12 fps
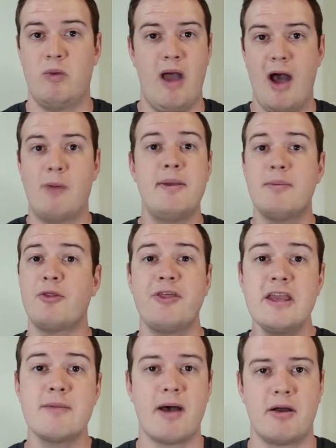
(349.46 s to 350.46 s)
how people
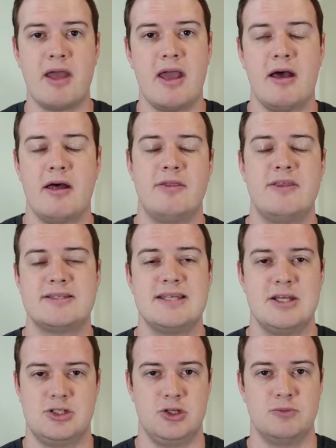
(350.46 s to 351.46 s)
think about this
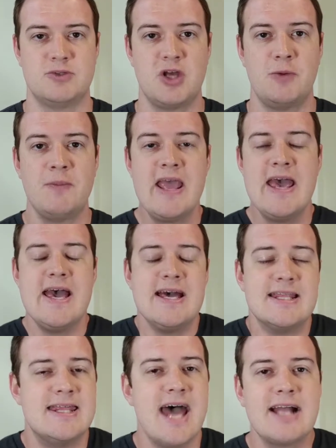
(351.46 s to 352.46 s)
issue. So
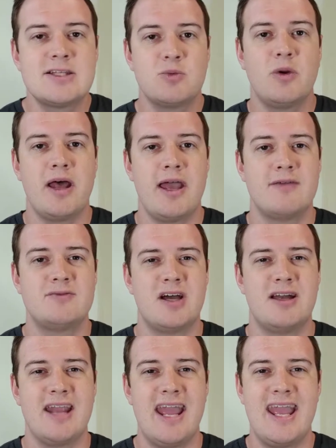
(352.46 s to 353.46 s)
that's what I have
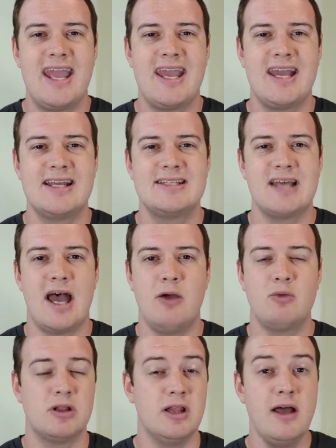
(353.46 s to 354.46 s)
done, and I
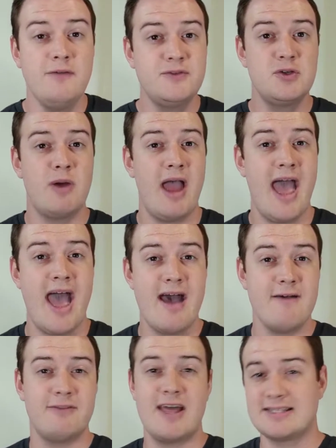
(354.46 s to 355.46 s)
would love to
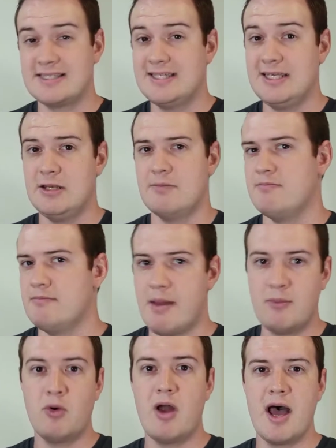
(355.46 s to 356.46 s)
have that scene
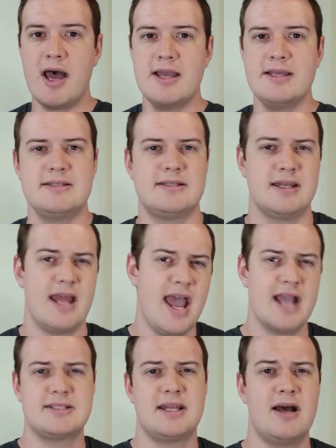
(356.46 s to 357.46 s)
memorized and
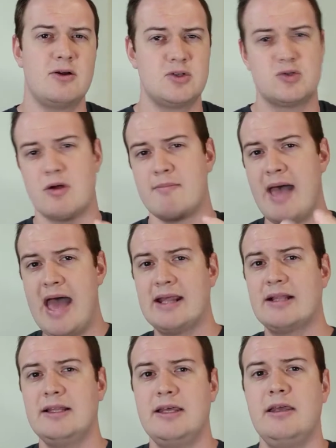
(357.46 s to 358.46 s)
acted out
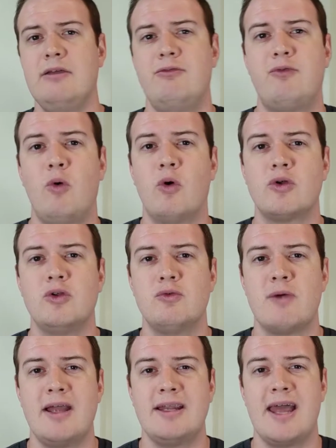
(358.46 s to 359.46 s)
dramatically for you
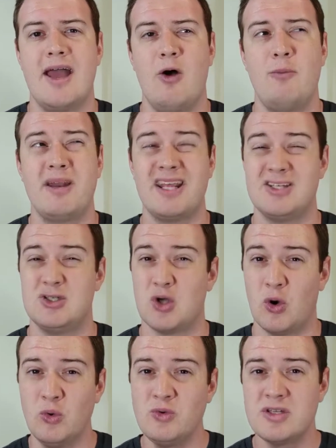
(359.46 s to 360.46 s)
right now, but I
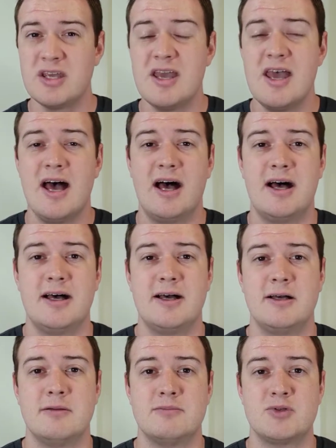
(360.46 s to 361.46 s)
don't.
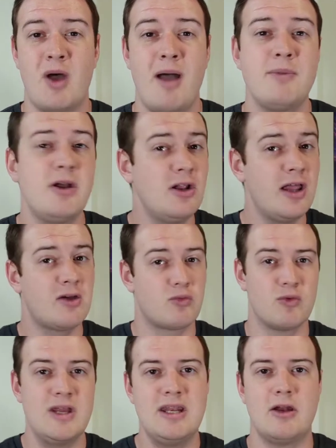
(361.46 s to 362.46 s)
So I'm gonna like
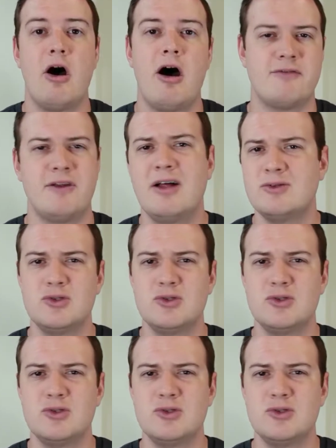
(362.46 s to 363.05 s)
read it off, and I'll